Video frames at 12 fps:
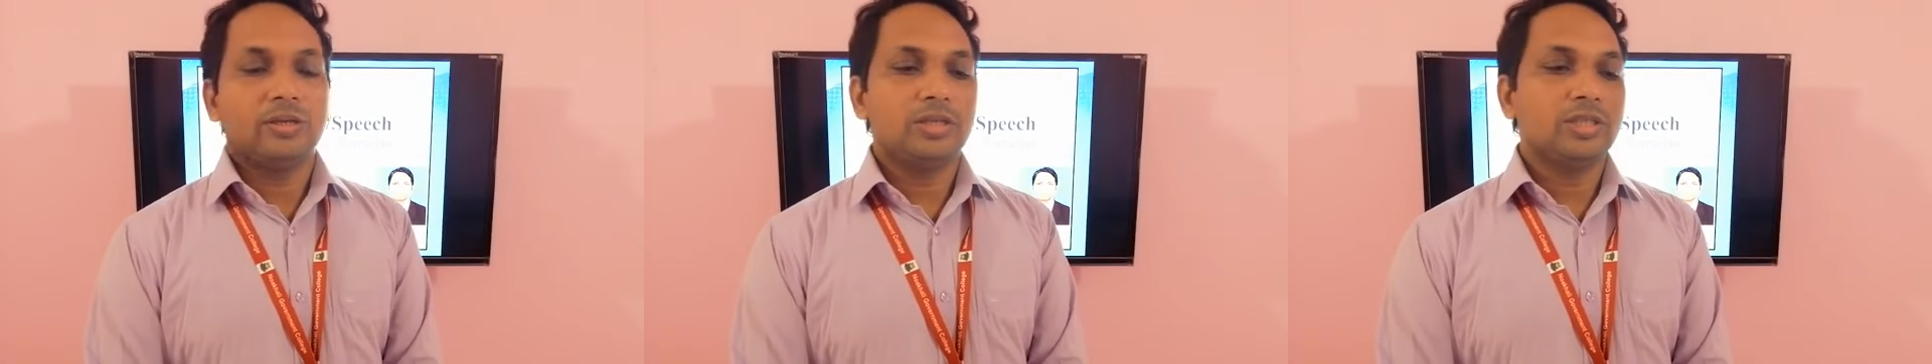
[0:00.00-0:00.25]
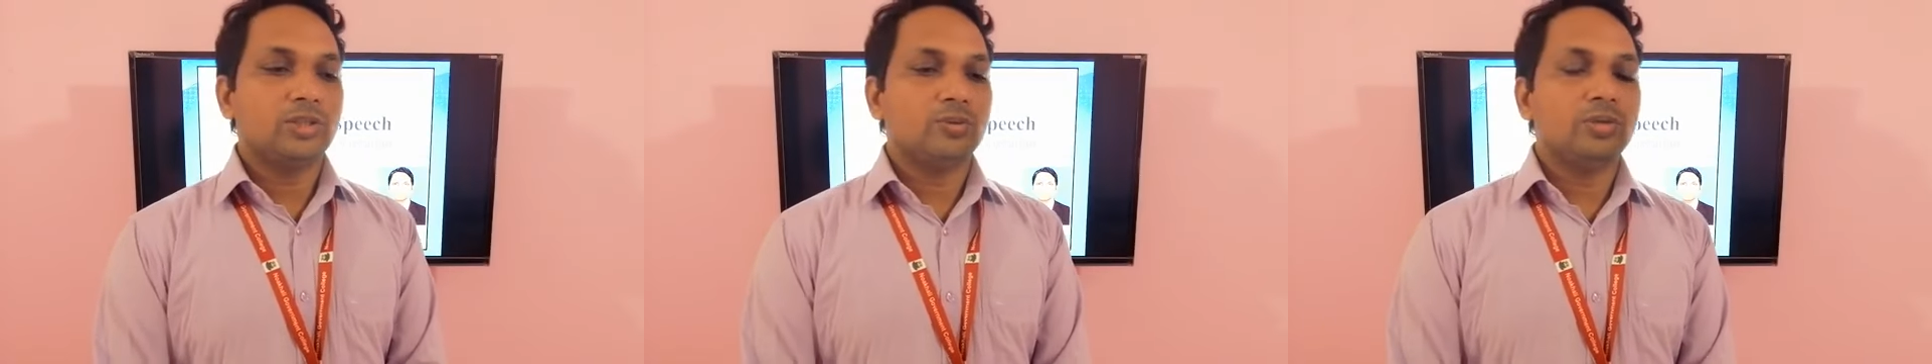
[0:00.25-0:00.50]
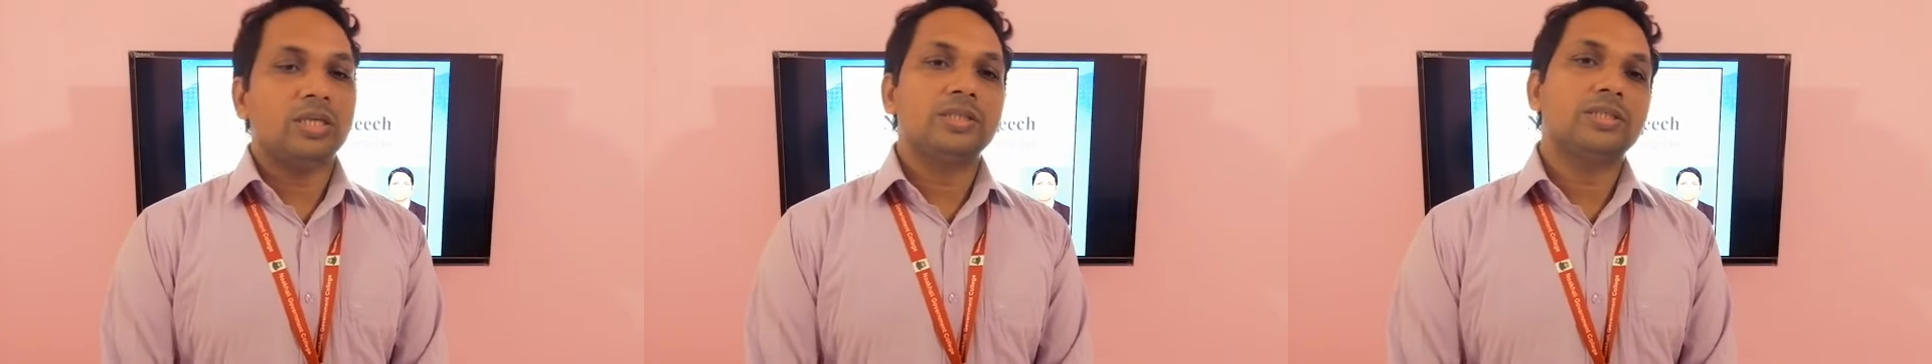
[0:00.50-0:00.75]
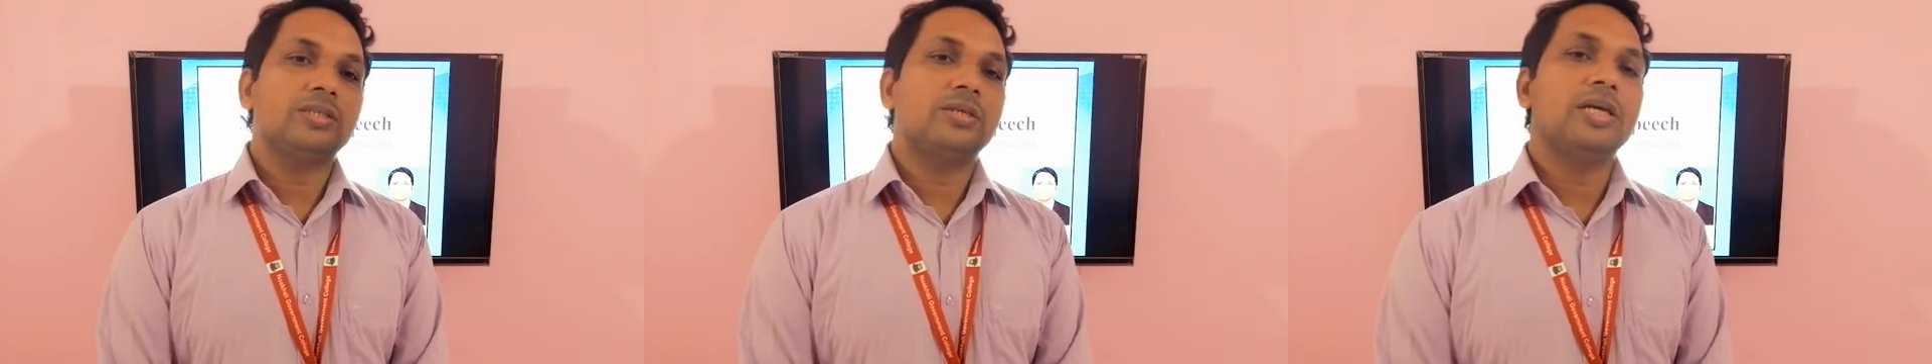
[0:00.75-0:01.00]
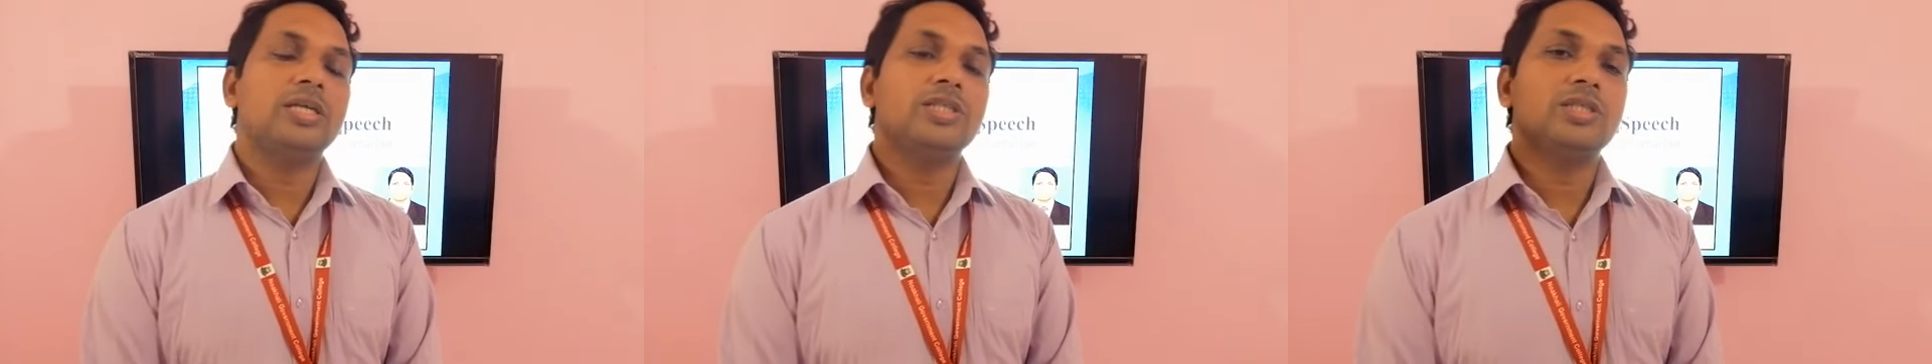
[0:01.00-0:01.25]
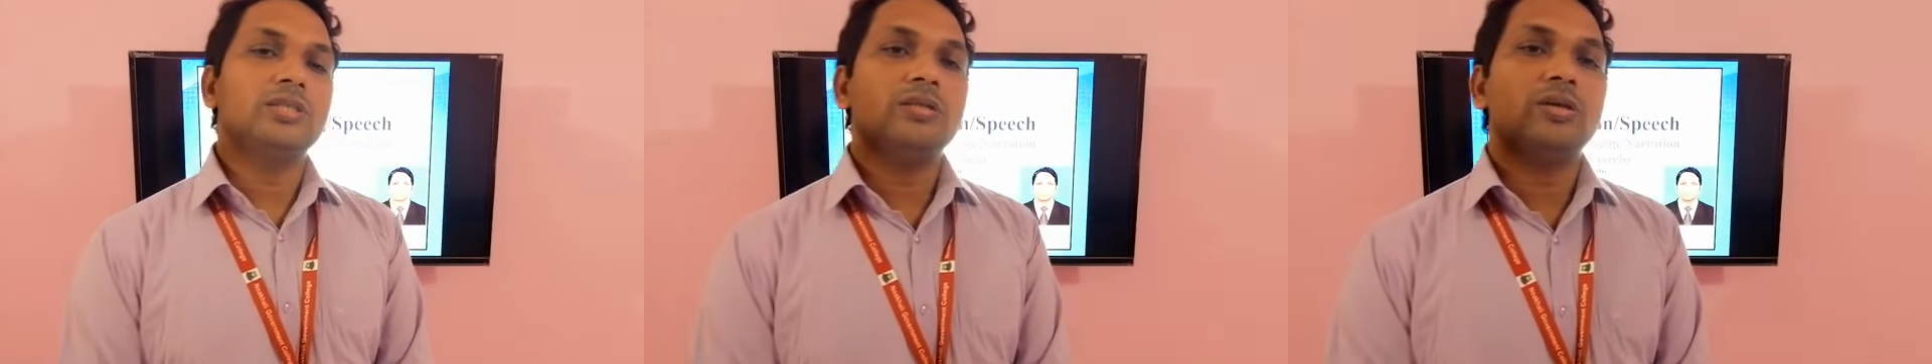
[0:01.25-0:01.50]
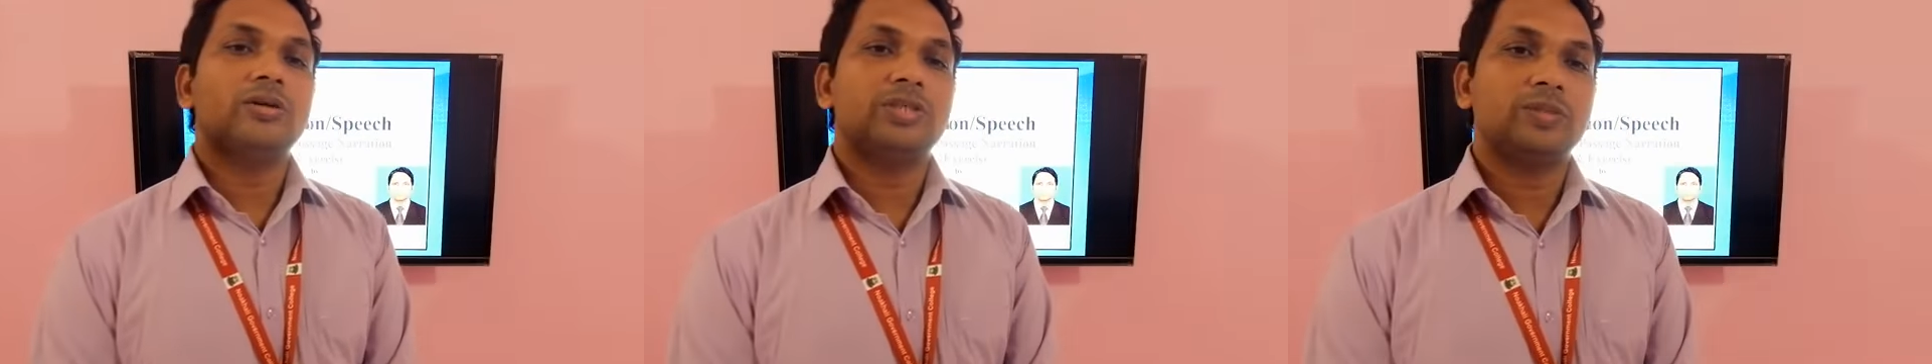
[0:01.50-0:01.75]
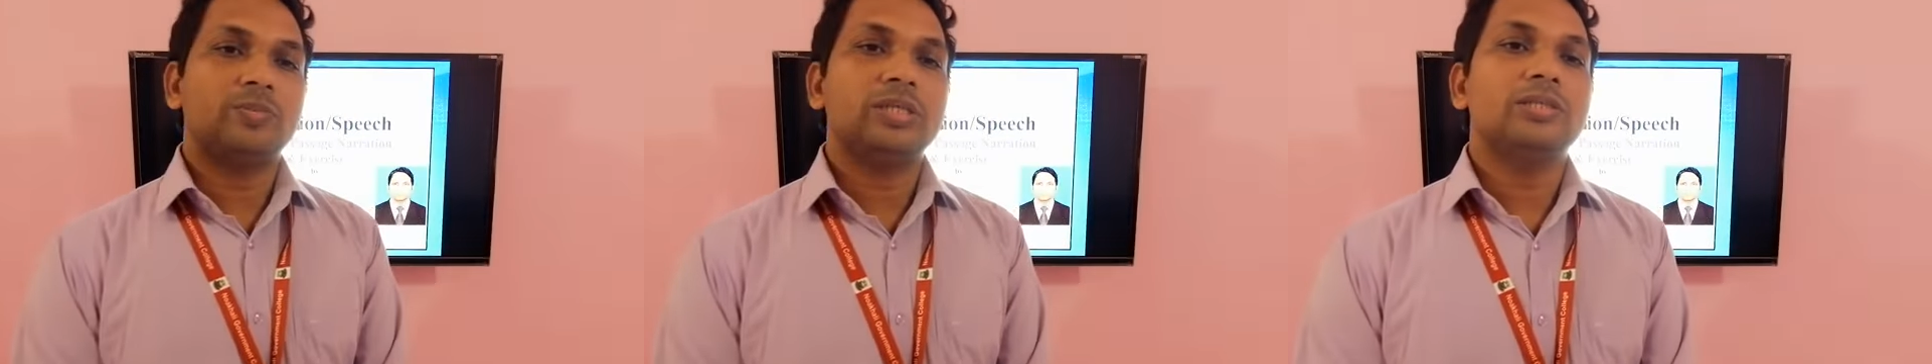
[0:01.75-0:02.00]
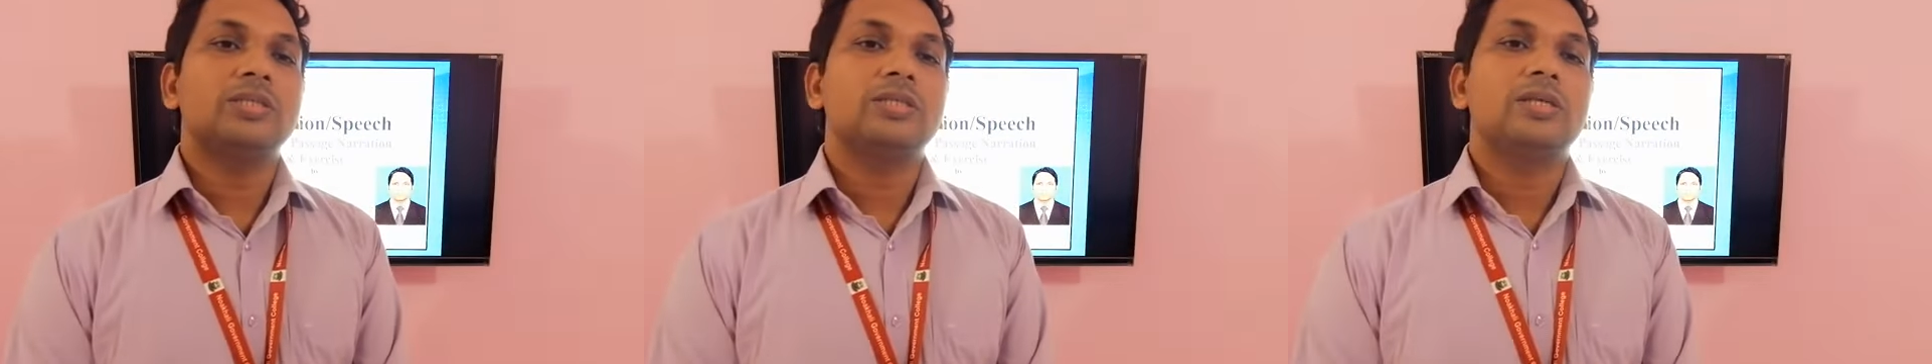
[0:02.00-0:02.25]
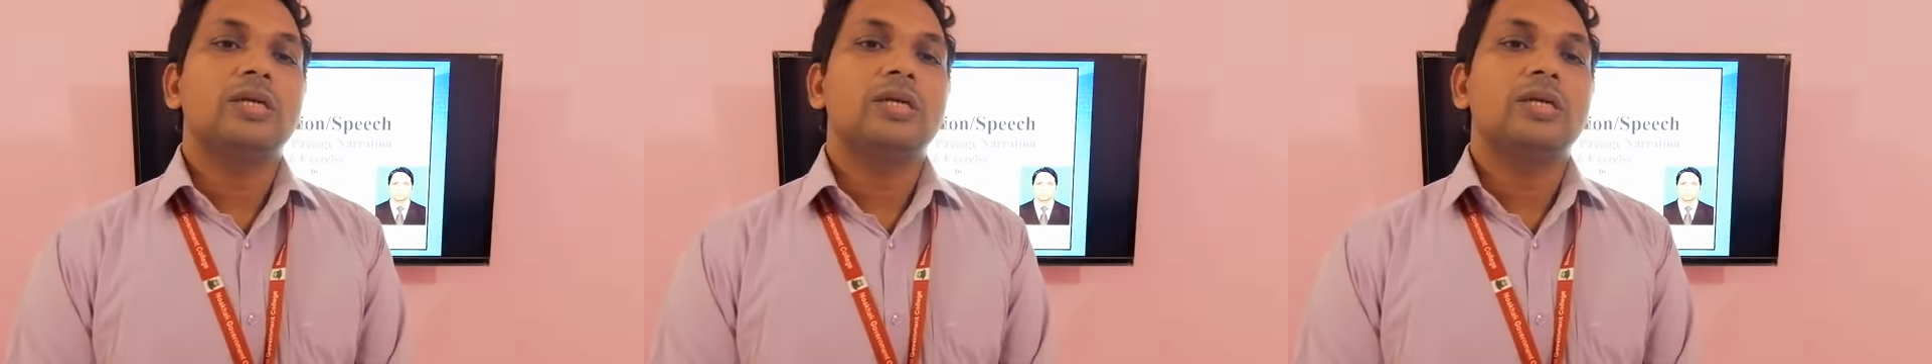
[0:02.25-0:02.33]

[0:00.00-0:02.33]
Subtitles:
Dear students, narration or speech